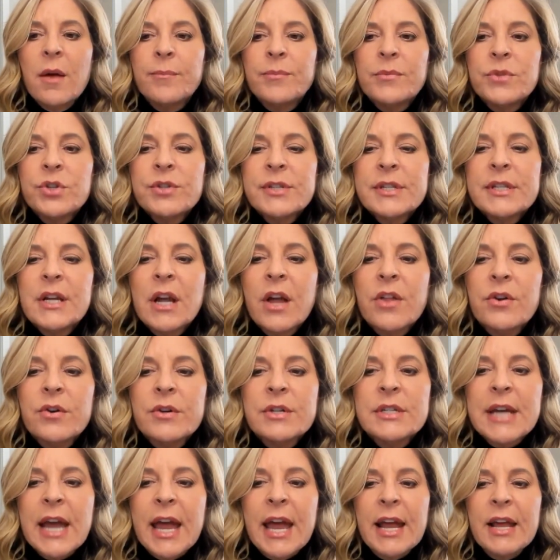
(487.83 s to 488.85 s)
just the other
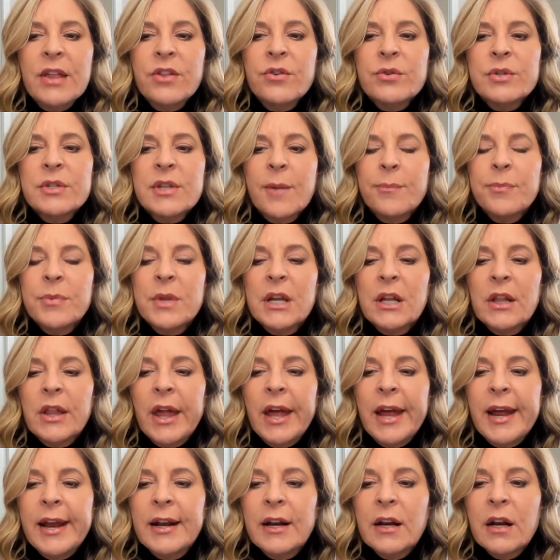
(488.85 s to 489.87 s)
day, there's something
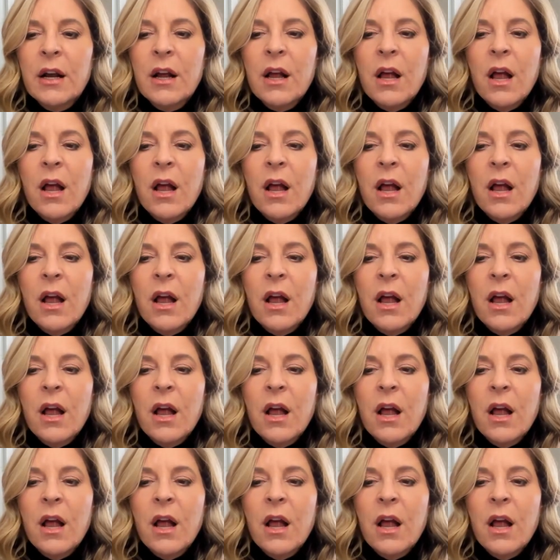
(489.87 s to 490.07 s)
like